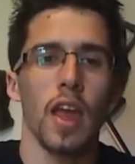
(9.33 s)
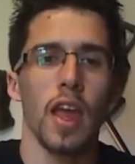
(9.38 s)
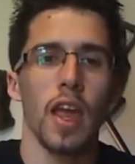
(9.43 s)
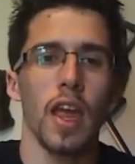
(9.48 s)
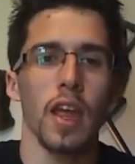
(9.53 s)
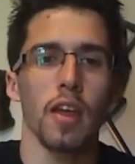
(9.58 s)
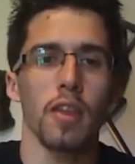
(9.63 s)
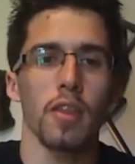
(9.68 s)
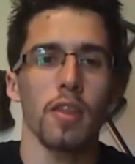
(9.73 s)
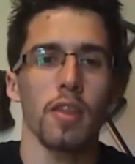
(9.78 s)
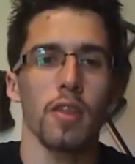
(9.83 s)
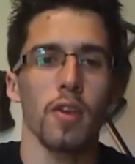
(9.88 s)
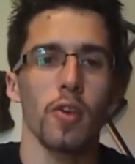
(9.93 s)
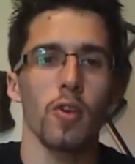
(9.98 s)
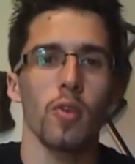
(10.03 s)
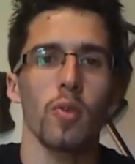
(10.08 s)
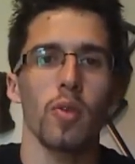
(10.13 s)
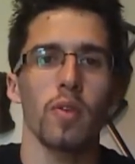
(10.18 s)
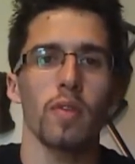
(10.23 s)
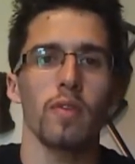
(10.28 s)
a
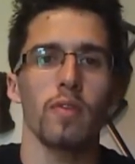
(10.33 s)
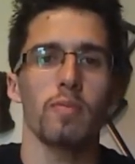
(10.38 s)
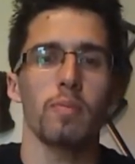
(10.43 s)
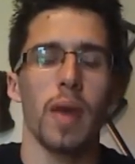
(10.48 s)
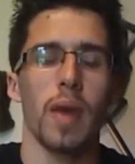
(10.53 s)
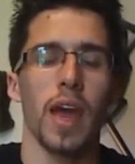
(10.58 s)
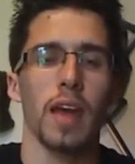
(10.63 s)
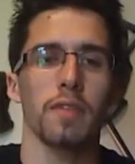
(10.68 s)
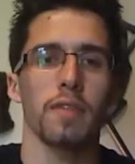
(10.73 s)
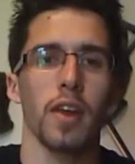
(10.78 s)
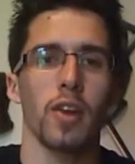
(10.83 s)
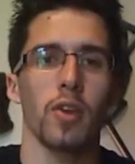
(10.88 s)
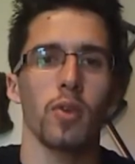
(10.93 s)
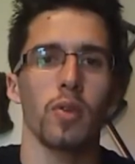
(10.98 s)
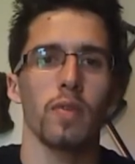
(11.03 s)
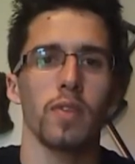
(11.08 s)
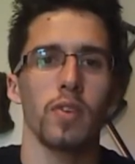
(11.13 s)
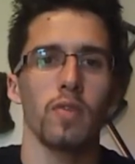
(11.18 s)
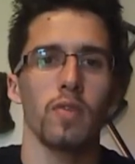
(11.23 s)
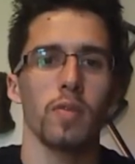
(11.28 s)
third Pathfinder
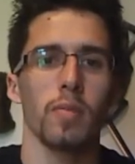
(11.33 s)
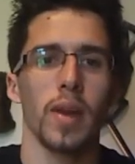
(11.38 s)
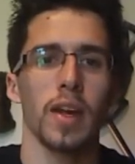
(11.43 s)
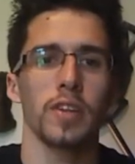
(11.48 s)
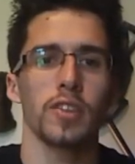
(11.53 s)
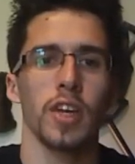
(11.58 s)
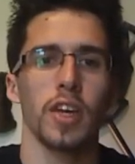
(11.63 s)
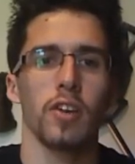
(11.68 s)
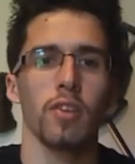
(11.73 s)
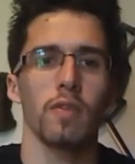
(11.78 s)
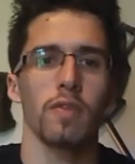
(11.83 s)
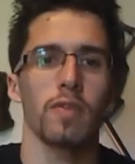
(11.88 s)
review for my channel,